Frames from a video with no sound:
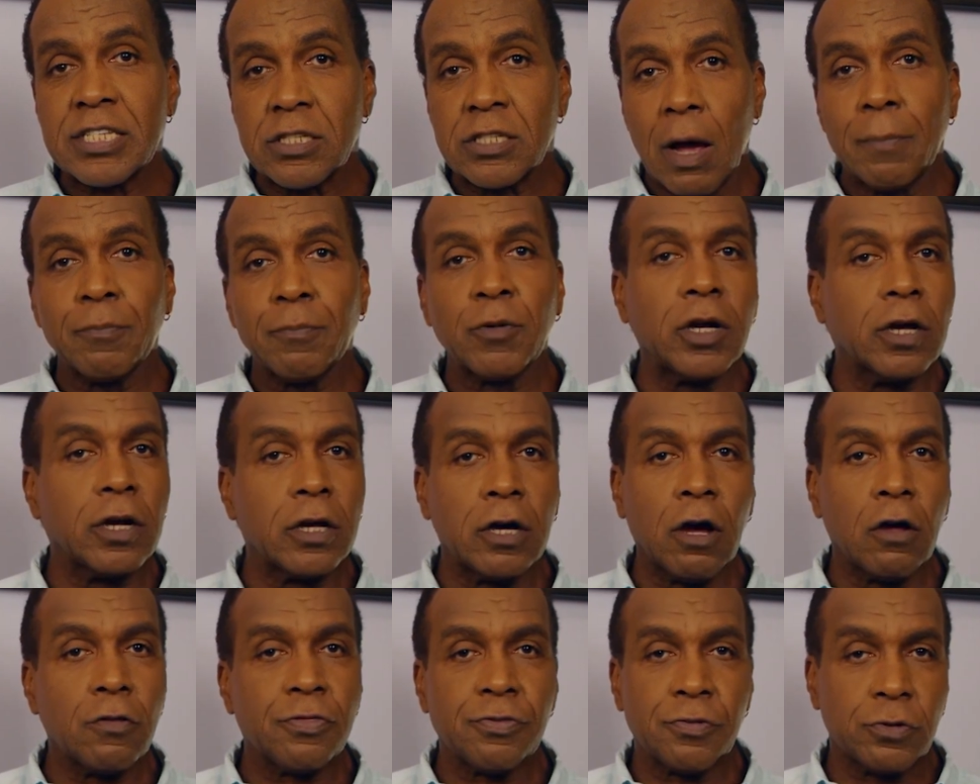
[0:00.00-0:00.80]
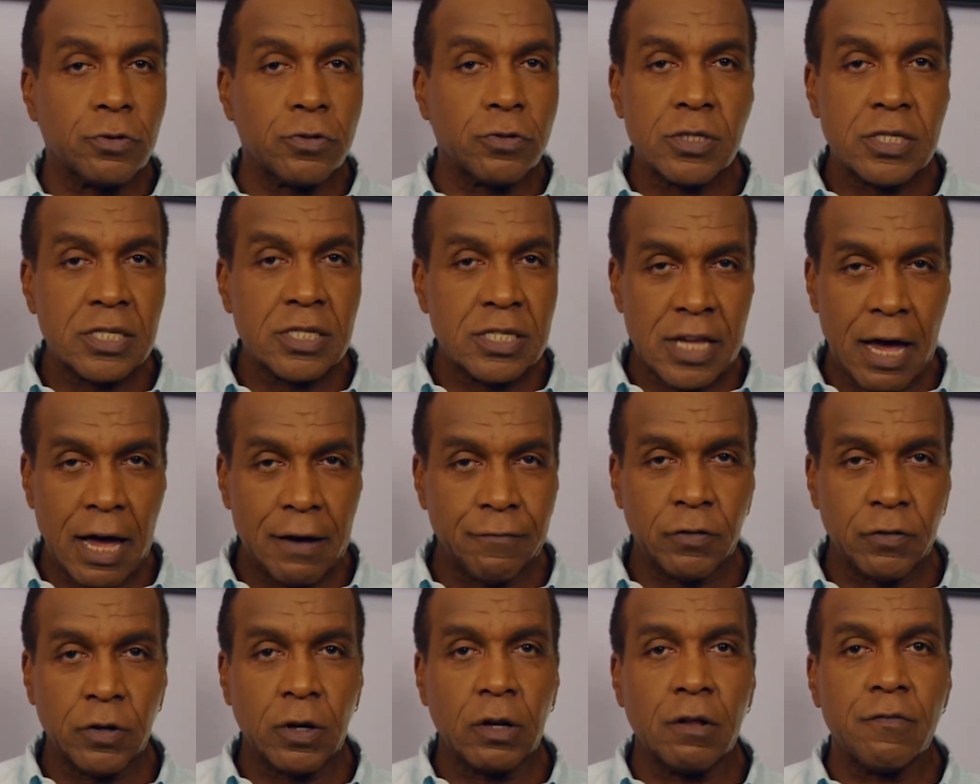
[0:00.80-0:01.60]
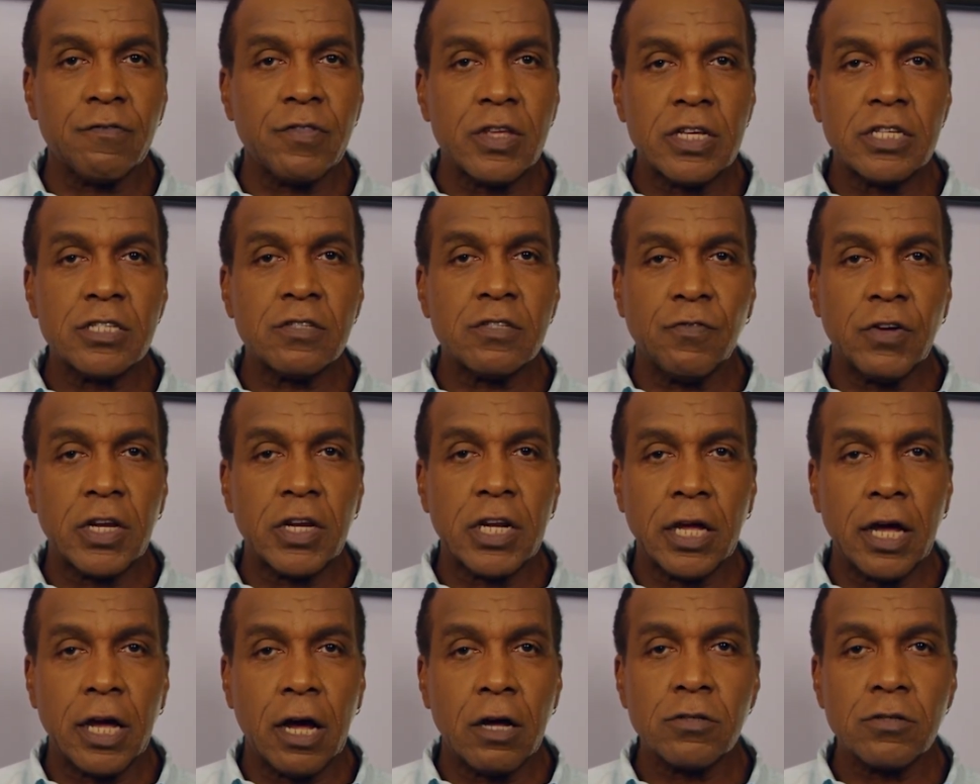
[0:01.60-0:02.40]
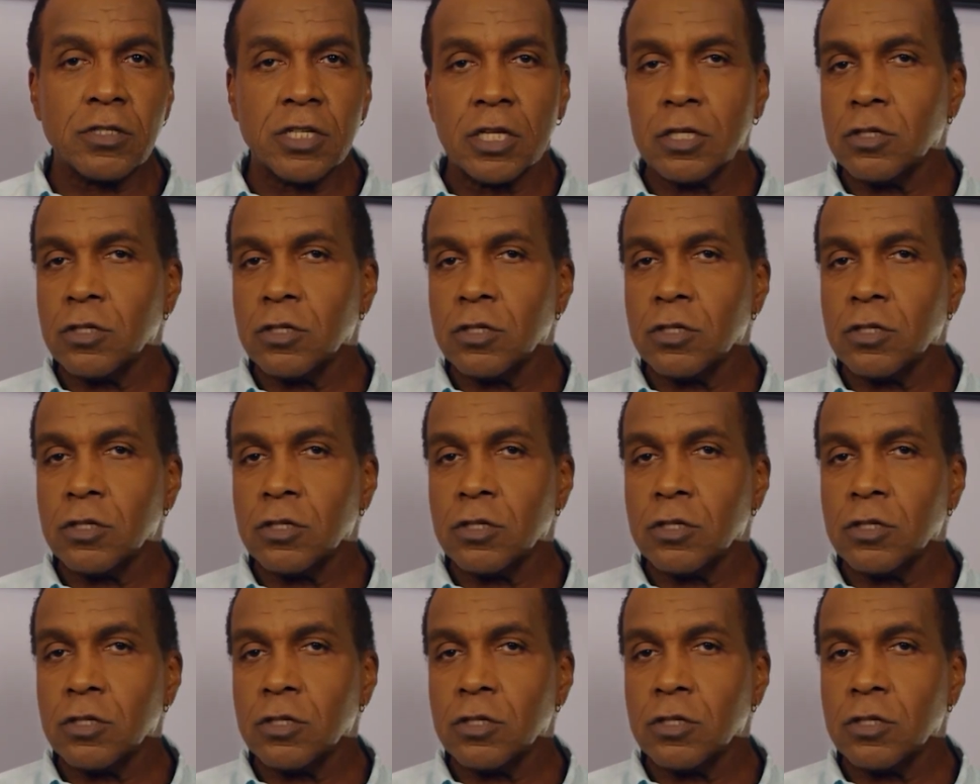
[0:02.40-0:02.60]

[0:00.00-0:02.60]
So I'm going to go through several of these videos